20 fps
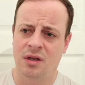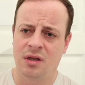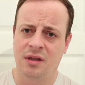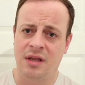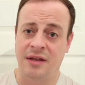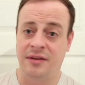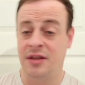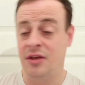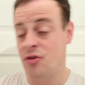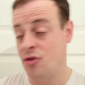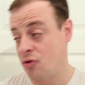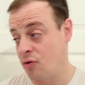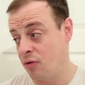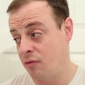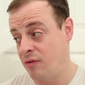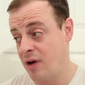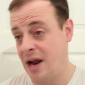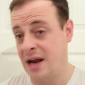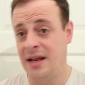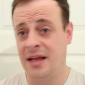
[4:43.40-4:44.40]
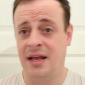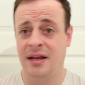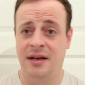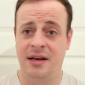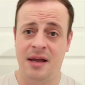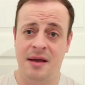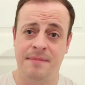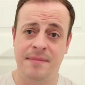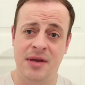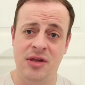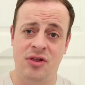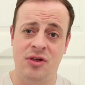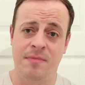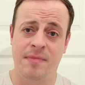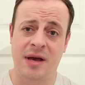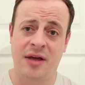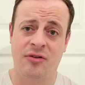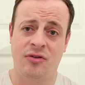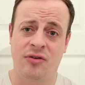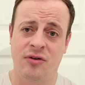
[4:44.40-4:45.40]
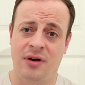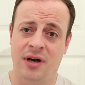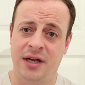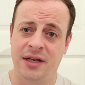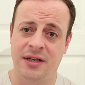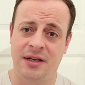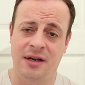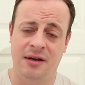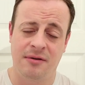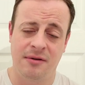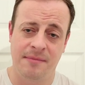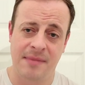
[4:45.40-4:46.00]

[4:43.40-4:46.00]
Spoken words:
They did score right at the end there. Michy Batshuayi, you know,